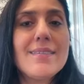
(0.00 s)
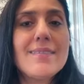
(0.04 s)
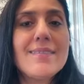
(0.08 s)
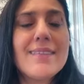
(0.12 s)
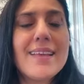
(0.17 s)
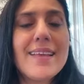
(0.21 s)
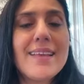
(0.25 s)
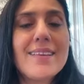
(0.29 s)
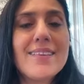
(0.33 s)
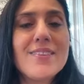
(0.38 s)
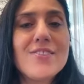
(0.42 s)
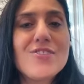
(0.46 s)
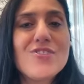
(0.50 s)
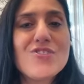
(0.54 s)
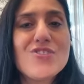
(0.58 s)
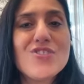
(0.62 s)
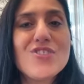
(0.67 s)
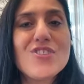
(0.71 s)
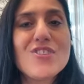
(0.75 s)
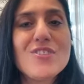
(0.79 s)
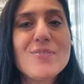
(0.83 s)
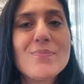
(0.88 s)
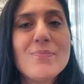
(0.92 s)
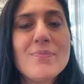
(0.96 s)
it is like
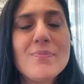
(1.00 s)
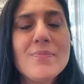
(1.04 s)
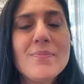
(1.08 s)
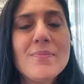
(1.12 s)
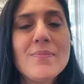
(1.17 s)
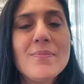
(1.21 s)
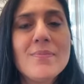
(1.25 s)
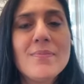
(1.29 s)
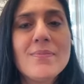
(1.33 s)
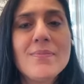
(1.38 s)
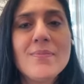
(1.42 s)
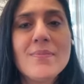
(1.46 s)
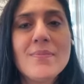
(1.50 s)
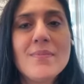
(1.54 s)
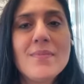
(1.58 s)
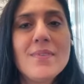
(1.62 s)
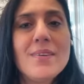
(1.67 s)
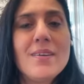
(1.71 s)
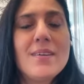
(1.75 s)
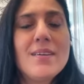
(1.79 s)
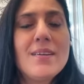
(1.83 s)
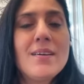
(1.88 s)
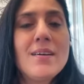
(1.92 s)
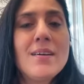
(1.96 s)
just
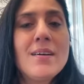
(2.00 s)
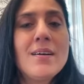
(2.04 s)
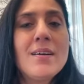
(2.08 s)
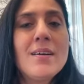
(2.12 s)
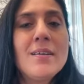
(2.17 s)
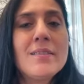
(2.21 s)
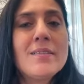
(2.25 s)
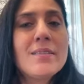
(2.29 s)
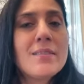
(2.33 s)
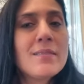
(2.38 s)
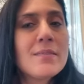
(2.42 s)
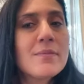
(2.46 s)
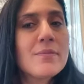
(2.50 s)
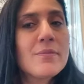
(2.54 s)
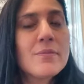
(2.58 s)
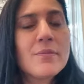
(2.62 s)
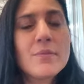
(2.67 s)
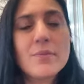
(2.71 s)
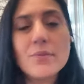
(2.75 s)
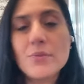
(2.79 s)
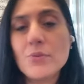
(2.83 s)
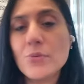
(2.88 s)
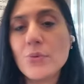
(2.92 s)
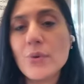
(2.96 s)
uh,
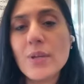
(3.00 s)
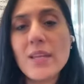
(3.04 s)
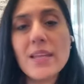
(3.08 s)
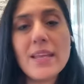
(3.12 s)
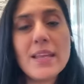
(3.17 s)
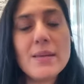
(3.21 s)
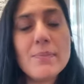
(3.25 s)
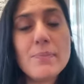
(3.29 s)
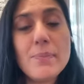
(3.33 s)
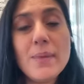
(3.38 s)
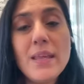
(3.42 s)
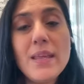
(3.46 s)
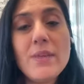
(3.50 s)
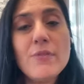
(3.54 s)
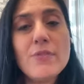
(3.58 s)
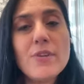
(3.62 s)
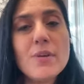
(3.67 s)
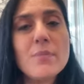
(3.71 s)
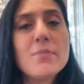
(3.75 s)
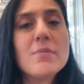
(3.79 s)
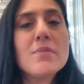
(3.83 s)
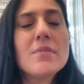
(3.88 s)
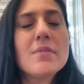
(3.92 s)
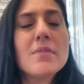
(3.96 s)
doing and being
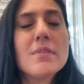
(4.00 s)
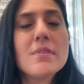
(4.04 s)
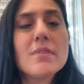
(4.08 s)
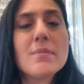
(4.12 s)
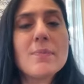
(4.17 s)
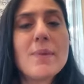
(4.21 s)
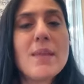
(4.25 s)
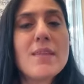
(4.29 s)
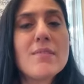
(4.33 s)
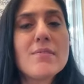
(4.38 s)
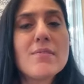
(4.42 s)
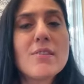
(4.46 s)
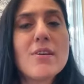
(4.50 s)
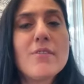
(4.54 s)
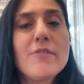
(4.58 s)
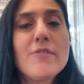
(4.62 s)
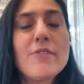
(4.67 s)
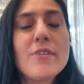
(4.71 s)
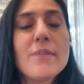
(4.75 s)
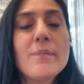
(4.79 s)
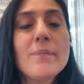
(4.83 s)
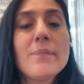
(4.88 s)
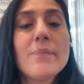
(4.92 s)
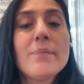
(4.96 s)
from space
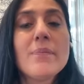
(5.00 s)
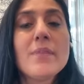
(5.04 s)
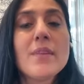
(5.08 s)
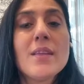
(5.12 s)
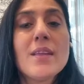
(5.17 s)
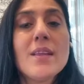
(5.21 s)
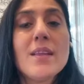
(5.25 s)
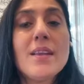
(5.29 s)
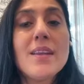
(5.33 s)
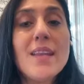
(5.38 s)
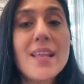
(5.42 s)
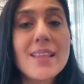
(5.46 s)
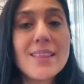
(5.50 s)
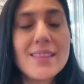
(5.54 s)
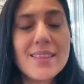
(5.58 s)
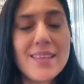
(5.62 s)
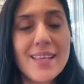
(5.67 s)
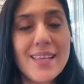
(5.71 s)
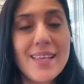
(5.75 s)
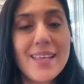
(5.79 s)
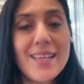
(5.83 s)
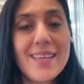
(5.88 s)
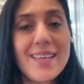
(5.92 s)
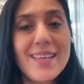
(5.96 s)
of
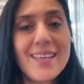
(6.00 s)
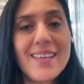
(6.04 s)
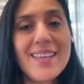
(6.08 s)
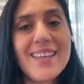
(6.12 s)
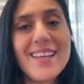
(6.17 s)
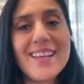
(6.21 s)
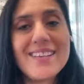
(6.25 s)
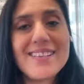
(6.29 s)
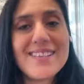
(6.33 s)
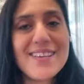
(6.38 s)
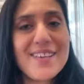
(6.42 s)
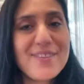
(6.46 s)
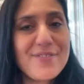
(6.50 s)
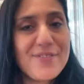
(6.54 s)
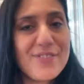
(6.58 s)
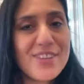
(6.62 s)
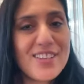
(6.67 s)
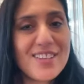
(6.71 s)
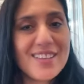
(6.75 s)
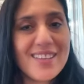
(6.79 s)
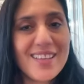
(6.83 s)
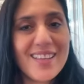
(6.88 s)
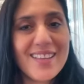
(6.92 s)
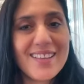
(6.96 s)
nothing, yet
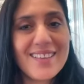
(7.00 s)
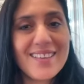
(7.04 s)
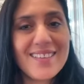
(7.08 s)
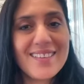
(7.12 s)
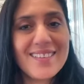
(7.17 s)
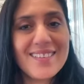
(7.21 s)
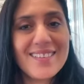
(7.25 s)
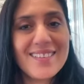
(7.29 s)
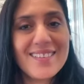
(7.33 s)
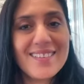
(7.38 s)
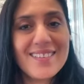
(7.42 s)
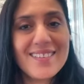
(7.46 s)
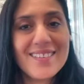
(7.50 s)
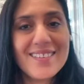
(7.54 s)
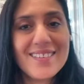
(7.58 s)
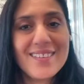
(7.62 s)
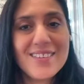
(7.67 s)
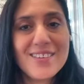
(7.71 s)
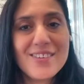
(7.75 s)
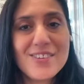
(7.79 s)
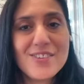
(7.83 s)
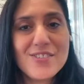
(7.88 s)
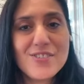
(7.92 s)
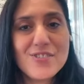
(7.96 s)
everything.
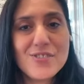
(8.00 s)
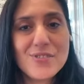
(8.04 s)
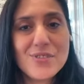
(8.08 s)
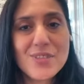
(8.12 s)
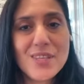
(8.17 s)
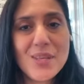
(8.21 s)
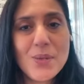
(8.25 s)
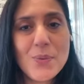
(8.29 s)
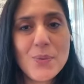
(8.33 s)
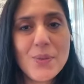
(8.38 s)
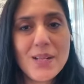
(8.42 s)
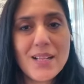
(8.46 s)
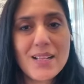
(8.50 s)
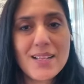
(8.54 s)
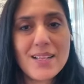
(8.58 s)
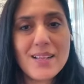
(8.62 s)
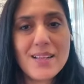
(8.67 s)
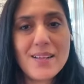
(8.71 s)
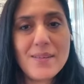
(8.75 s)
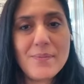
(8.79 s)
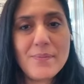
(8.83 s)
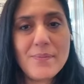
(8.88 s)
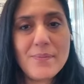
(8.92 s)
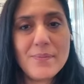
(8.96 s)
Shruti,
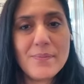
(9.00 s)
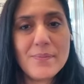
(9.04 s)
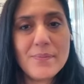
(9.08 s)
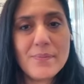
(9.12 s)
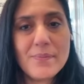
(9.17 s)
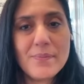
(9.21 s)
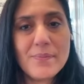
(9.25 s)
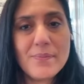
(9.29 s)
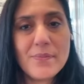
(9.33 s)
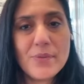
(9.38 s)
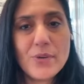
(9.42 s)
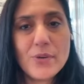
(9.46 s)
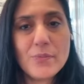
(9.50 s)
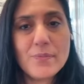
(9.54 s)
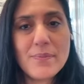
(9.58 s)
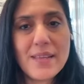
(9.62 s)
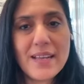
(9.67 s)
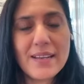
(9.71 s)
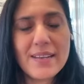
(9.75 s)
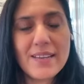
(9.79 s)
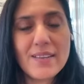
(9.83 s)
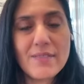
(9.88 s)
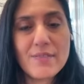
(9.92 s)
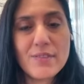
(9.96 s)
welcome. Hope
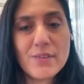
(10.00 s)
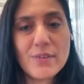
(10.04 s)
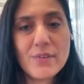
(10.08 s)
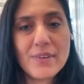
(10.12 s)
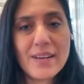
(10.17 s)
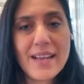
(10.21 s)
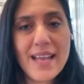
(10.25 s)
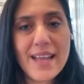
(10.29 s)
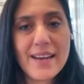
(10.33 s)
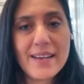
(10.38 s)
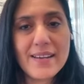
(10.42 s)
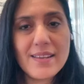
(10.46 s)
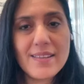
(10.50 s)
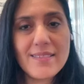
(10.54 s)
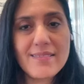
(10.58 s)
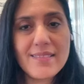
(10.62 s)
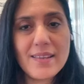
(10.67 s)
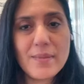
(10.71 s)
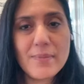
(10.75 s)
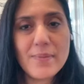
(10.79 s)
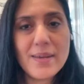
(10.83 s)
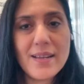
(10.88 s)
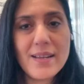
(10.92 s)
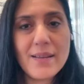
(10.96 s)
that gives you clarity,
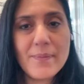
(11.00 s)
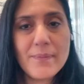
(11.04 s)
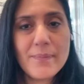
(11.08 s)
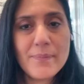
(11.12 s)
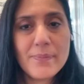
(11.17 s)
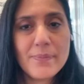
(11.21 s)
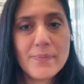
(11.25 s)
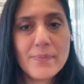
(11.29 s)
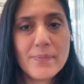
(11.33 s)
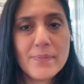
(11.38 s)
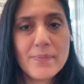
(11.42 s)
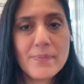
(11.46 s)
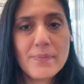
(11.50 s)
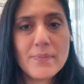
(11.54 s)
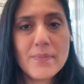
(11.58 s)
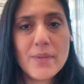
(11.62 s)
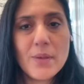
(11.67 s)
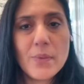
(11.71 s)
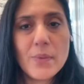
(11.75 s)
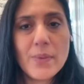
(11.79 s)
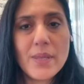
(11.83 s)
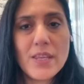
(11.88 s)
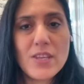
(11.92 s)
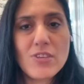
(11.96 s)
Seema.
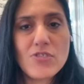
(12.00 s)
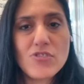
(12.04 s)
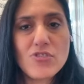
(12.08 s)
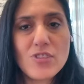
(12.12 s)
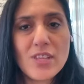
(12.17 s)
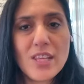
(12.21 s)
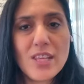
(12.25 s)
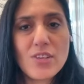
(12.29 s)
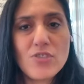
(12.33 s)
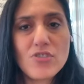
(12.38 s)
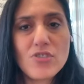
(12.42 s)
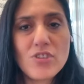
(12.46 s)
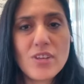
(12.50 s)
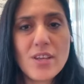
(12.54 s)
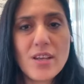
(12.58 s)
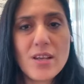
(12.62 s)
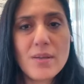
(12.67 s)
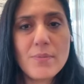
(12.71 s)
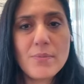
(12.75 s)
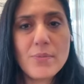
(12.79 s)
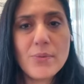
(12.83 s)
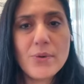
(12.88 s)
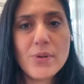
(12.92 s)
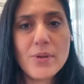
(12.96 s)
Bhavesh,
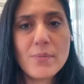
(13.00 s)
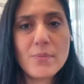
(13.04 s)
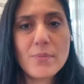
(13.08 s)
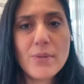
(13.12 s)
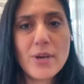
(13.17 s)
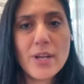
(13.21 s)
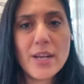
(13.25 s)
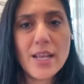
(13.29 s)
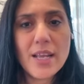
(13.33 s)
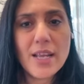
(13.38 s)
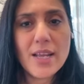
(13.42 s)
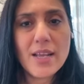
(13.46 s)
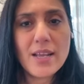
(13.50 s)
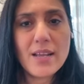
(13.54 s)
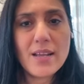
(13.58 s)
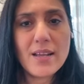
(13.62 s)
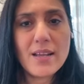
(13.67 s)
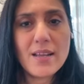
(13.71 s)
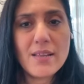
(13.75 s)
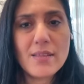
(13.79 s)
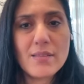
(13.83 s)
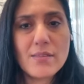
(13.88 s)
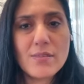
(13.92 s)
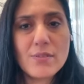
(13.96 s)
Diksha,
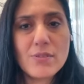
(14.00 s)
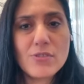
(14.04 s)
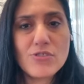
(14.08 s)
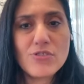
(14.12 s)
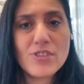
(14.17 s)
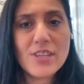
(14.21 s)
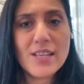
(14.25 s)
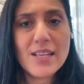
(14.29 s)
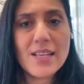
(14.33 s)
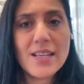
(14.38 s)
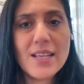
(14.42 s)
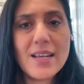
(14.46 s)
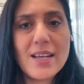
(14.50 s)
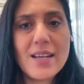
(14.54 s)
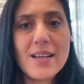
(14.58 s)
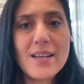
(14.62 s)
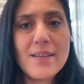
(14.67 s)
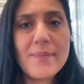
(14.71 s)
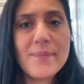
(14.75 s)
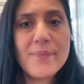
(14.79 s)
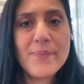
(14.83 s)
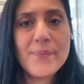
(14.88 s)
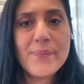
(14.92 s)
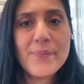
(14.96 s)
Monica,
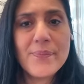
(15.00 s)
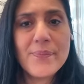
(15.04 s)
Sushila,